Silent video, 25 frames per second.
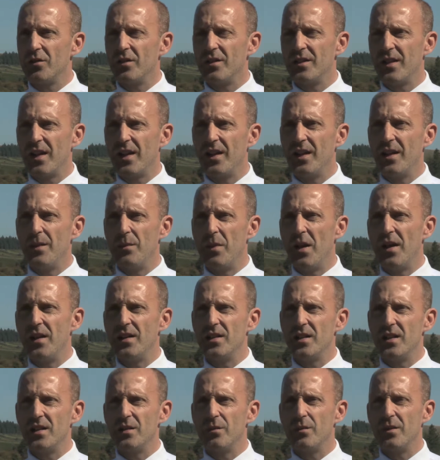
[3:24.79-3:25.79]
of daily
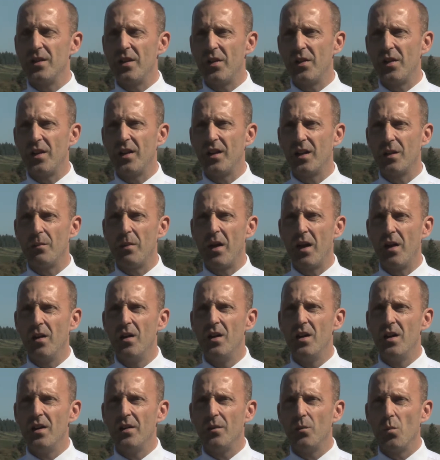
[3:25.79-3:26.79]
basis when you think about
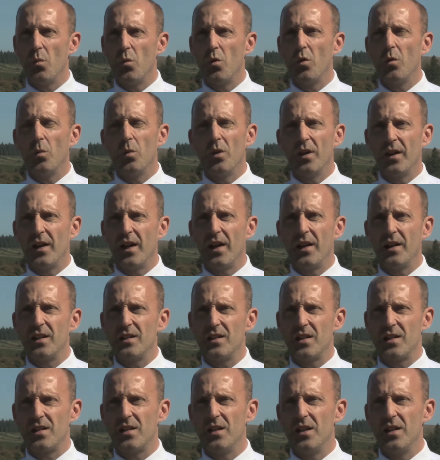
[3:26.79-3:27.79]
what we're getting
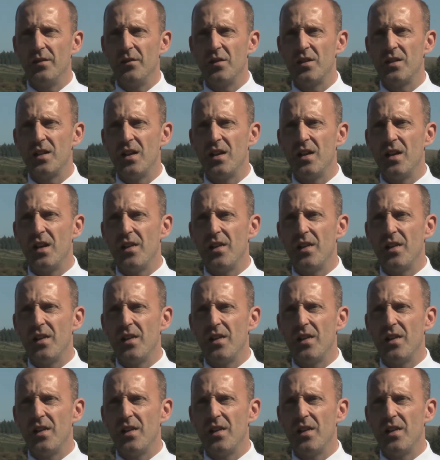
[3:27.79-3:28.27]
as a service.